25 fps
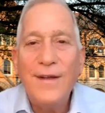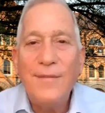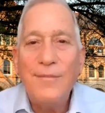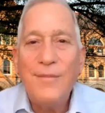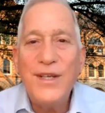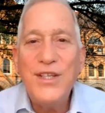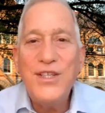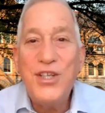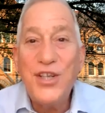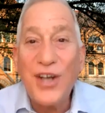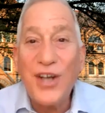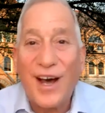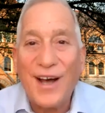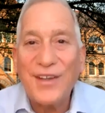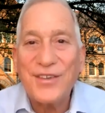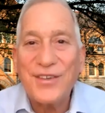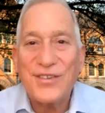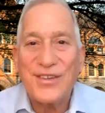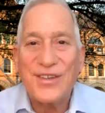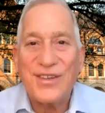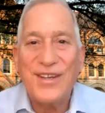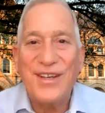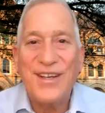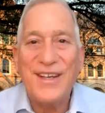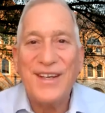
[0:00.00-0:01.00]
be
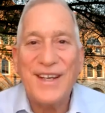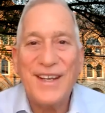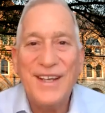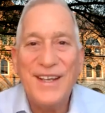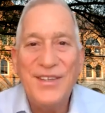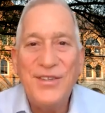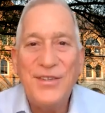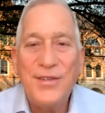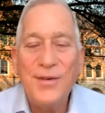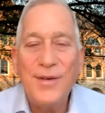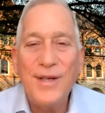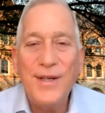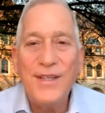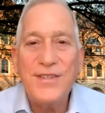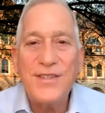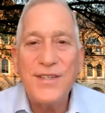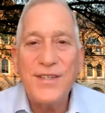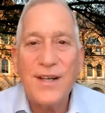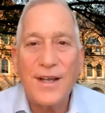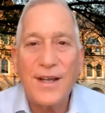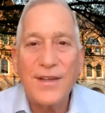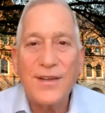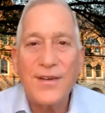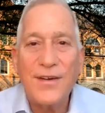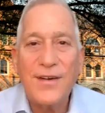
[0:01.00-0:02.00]
jostling into each
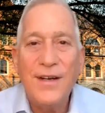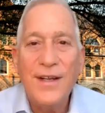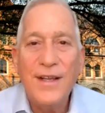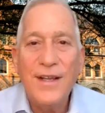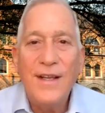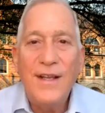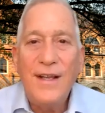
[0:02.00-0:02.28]
other.